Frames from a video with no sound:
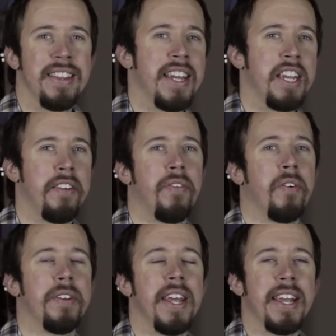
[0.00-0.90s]
Thank you
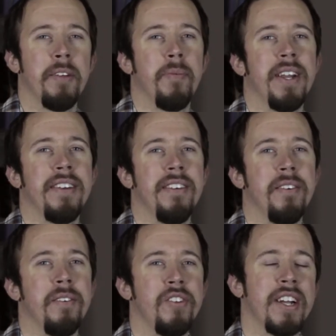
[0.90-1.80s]
for taking a minute
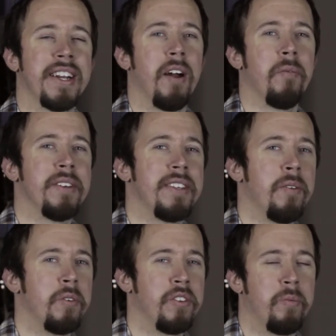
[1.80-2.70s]
to check out Wednesday
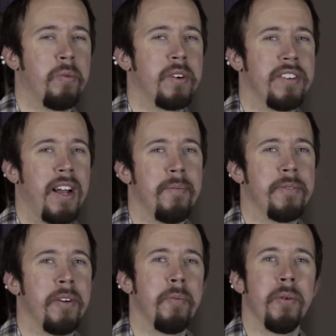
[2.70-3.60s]
Worship
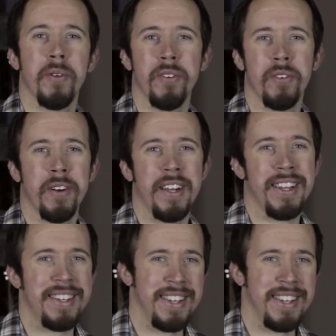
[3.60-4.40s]
Workshops. Hope you enjoyed it.